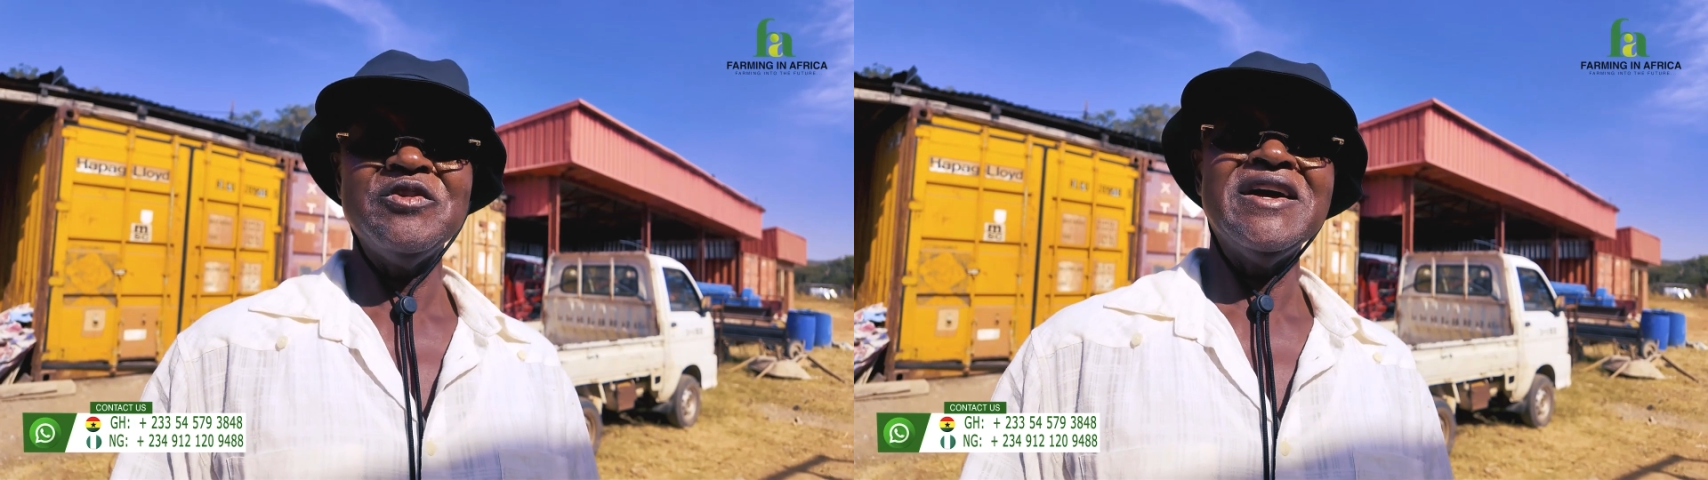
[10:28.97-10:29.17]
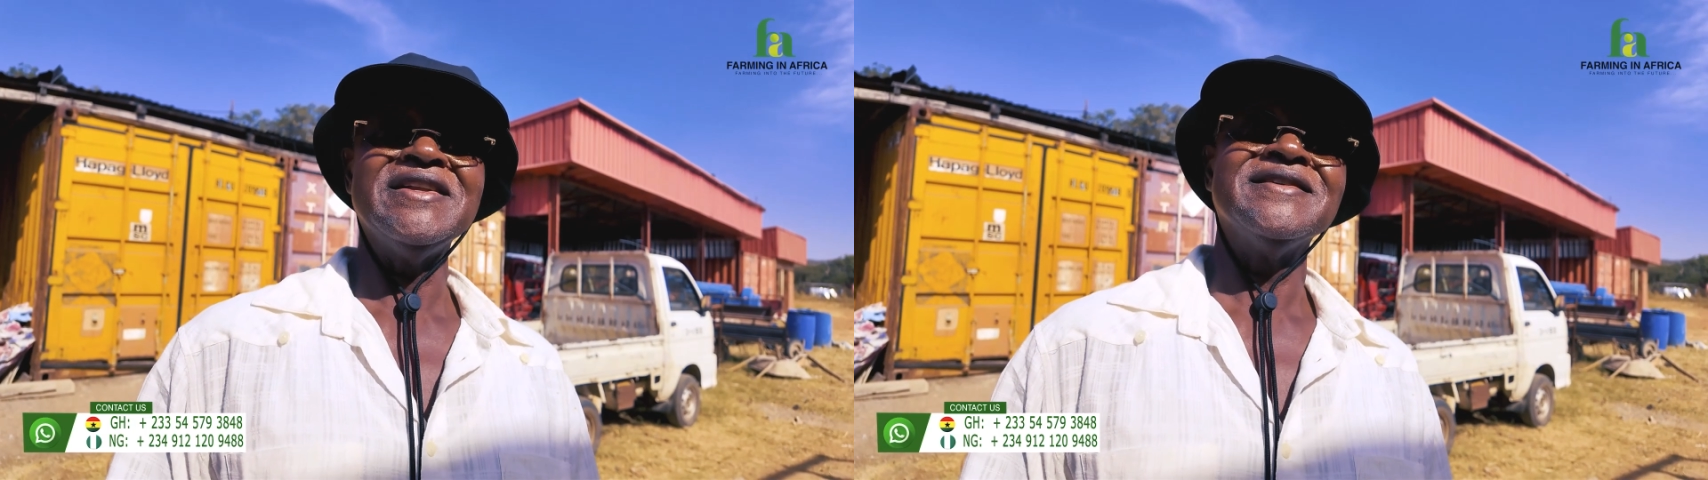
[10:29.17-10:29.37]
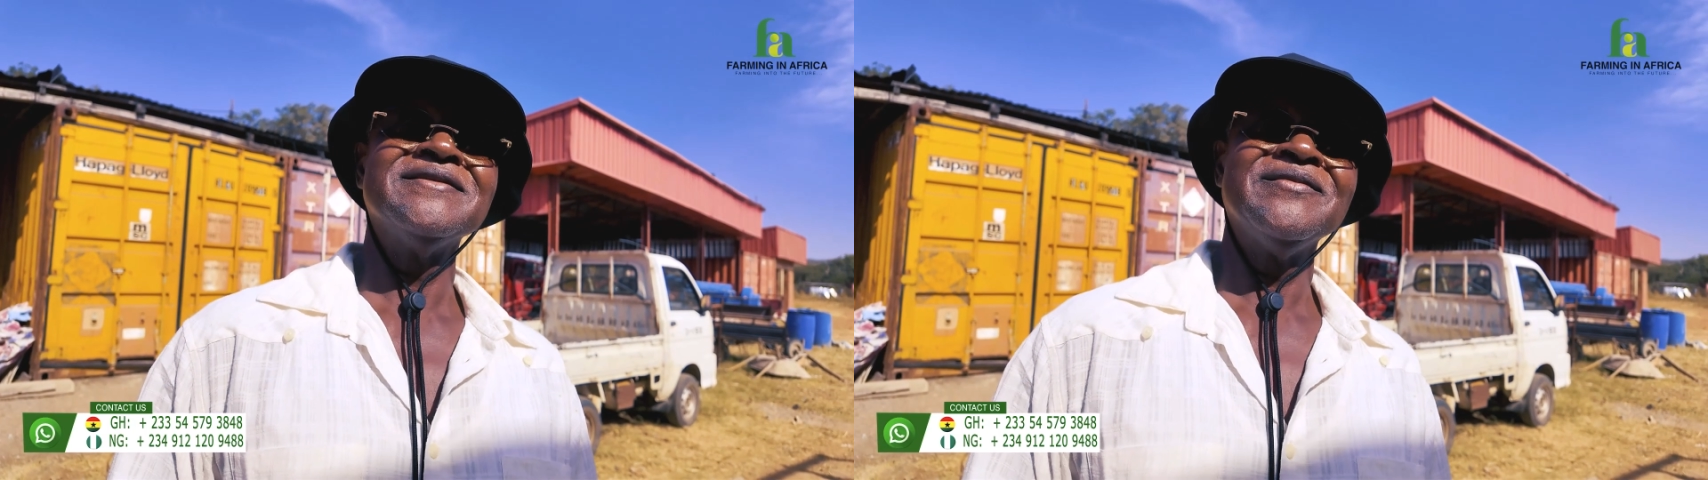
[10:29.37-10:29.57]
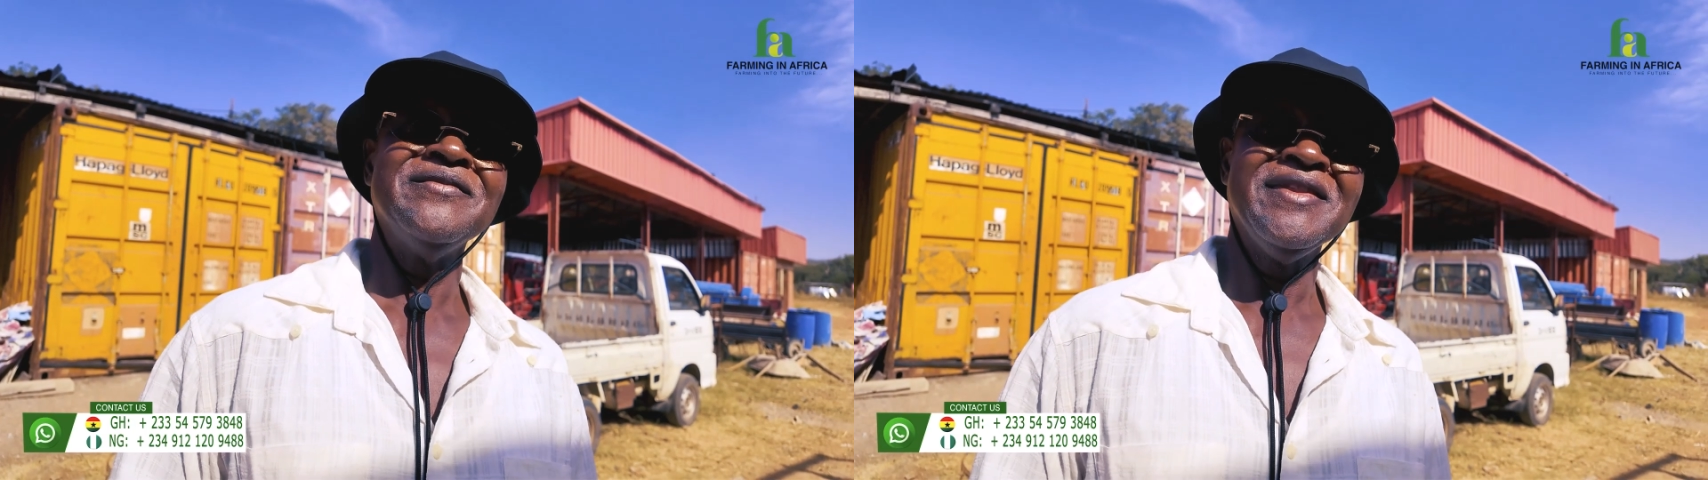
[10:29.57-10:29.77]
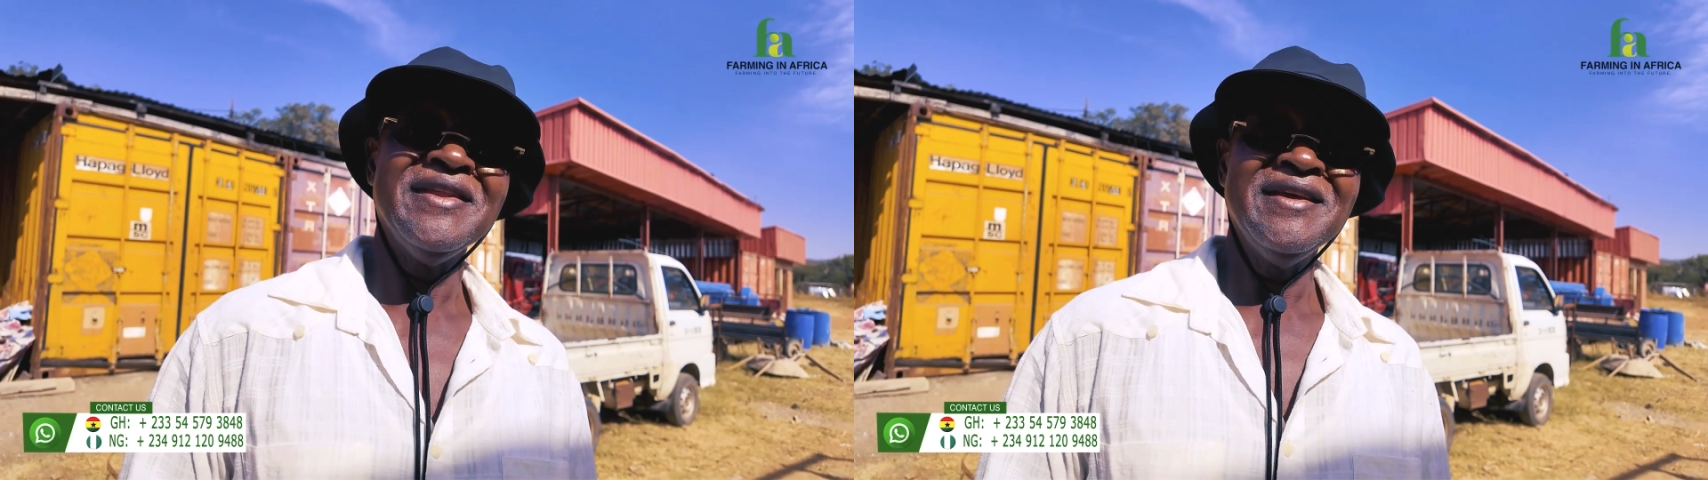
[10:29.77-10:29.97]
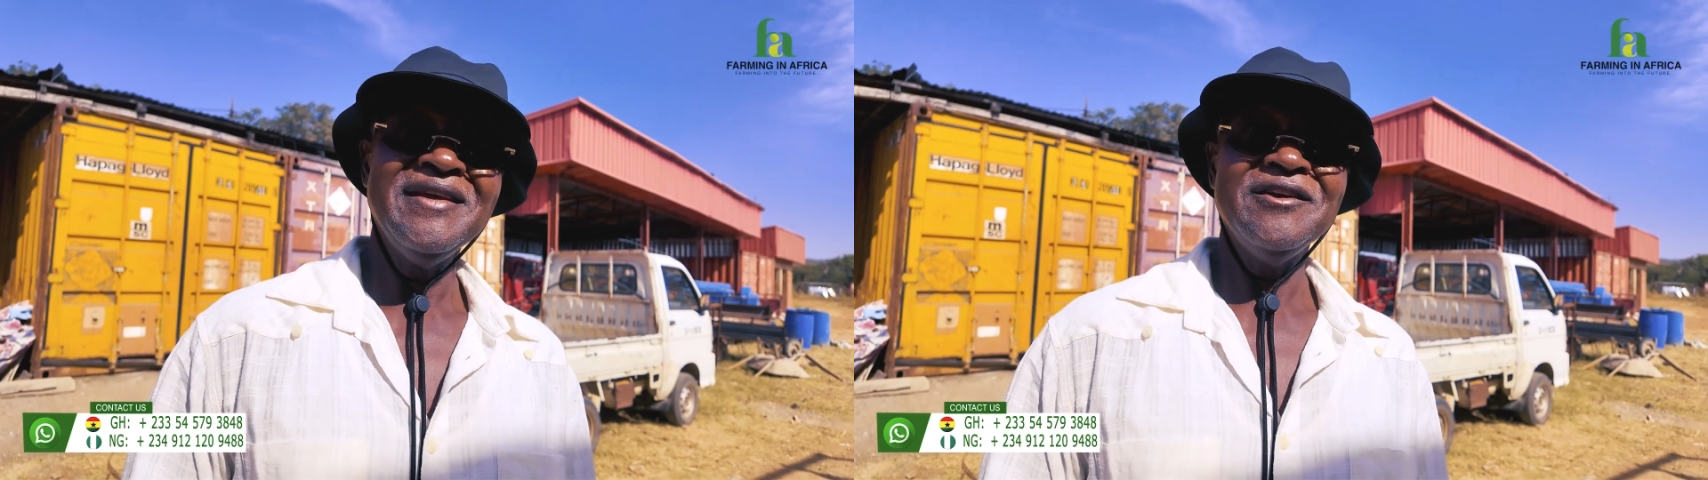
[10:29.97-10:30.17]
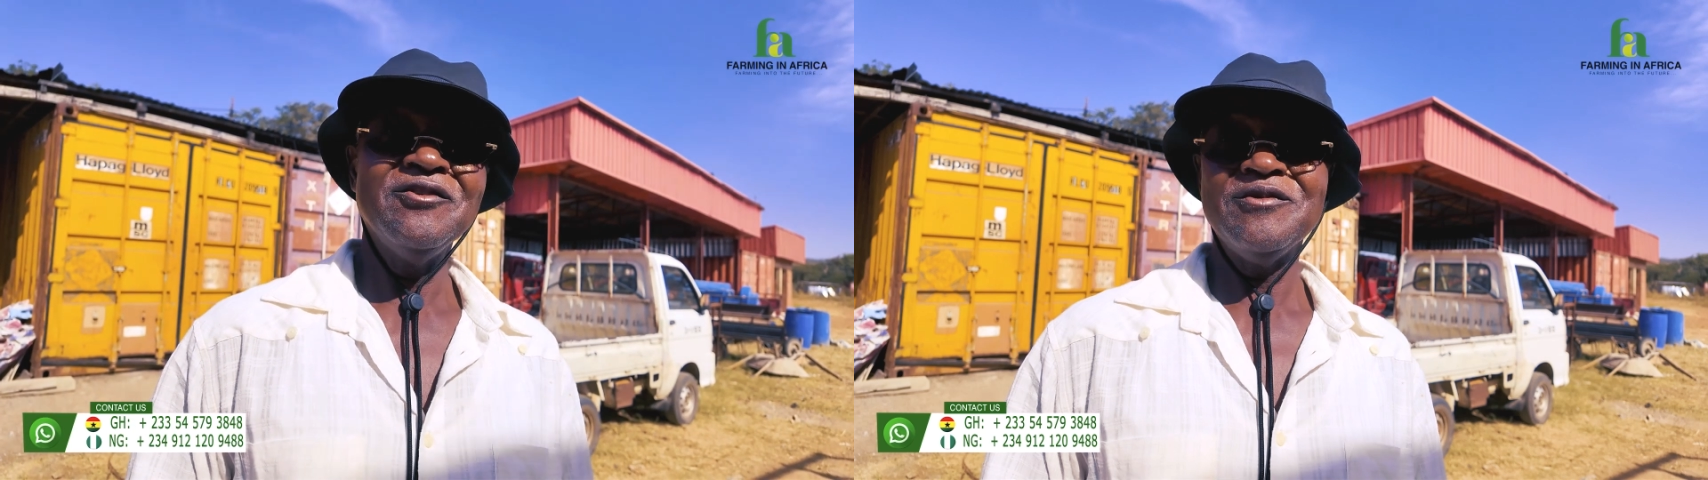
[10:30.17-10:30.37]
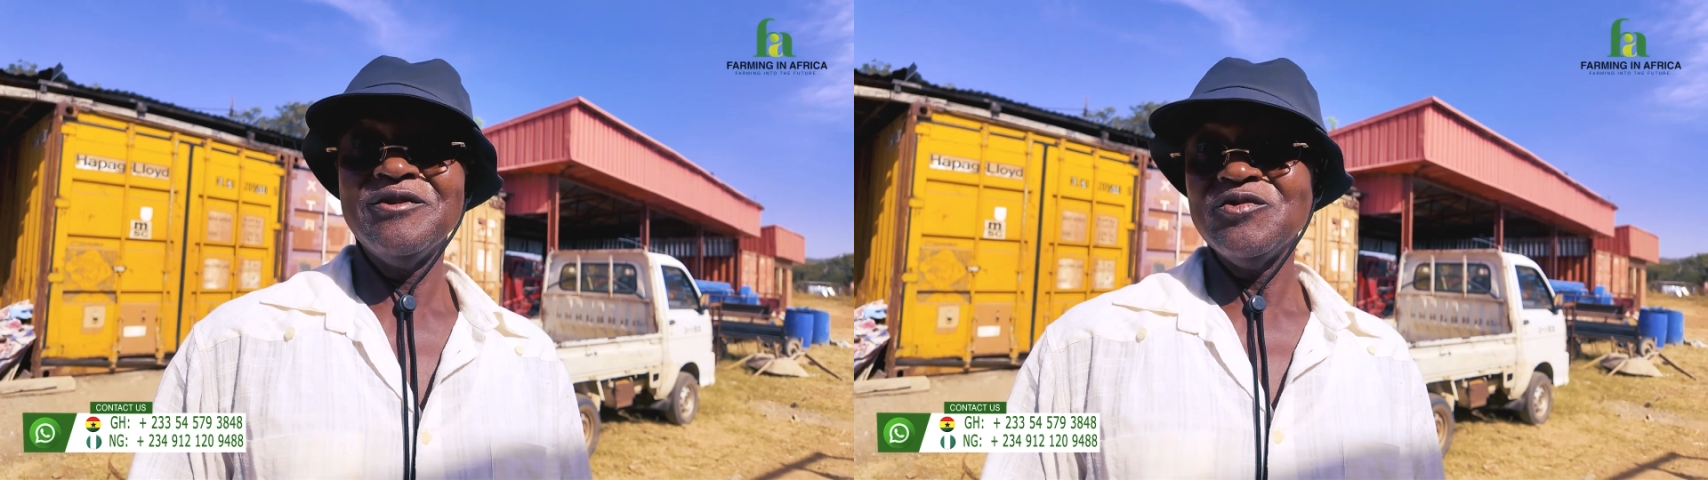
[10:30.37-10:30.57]
we had.
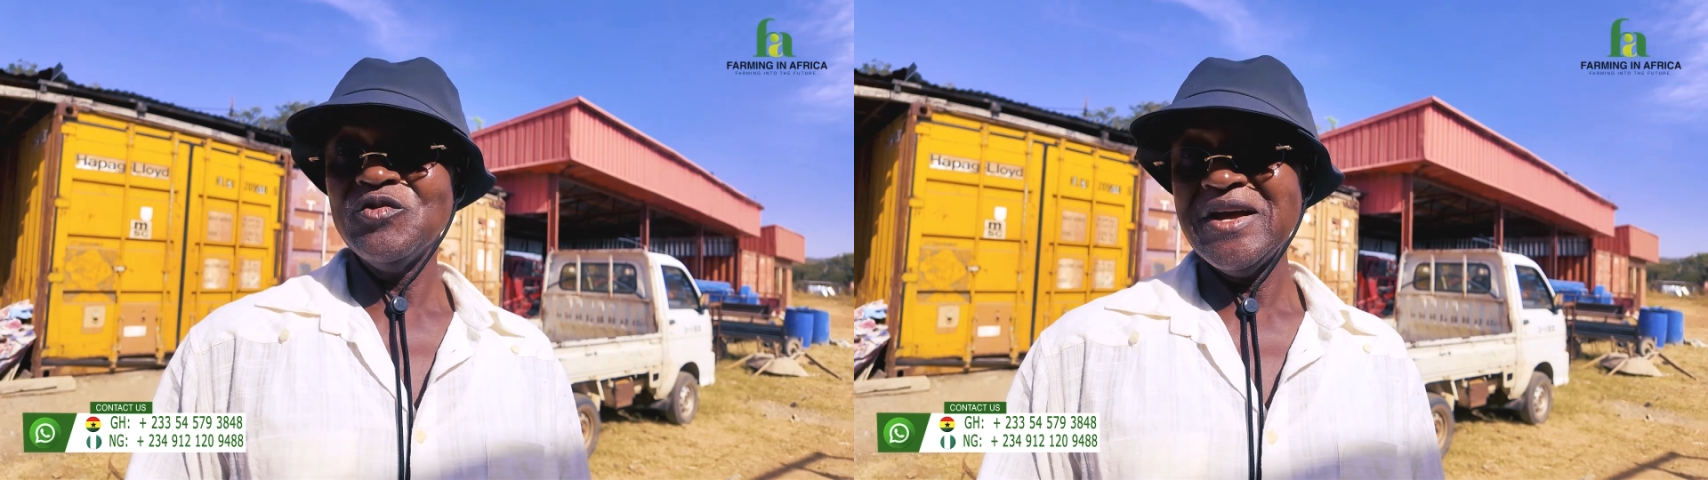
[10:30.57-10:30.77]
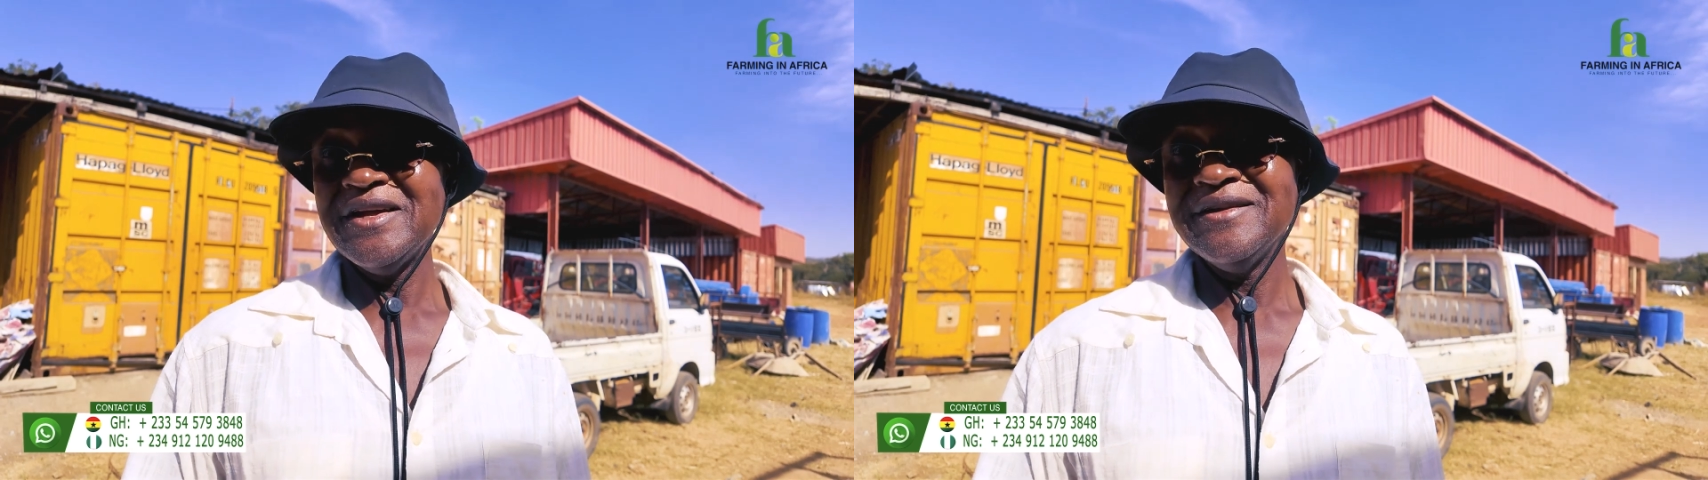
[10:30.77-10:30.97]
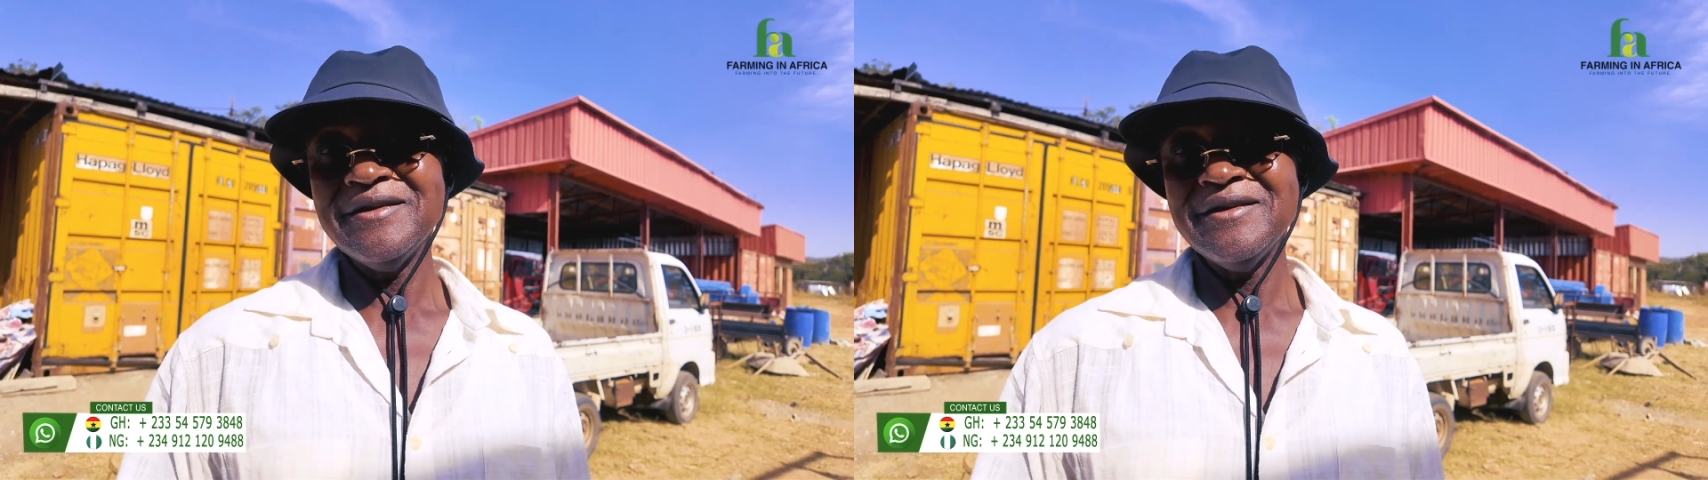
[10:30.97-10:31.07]
You know, because we had